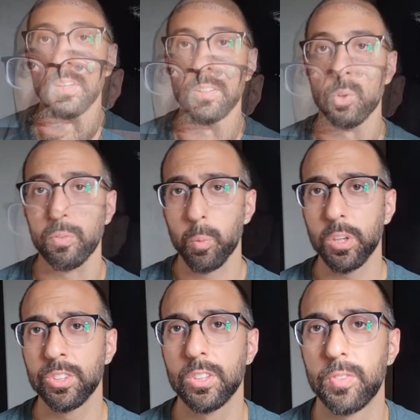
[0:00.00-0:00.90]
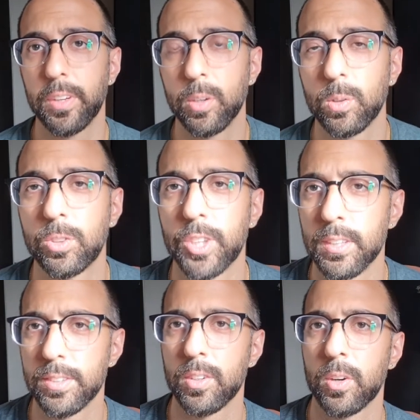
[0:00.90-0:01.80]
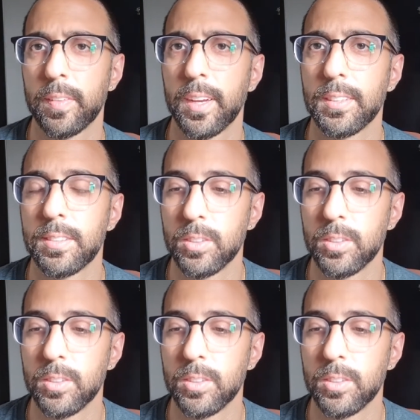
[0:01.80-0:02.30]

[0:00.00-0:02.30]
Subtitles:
So if you're watching this video, chances are that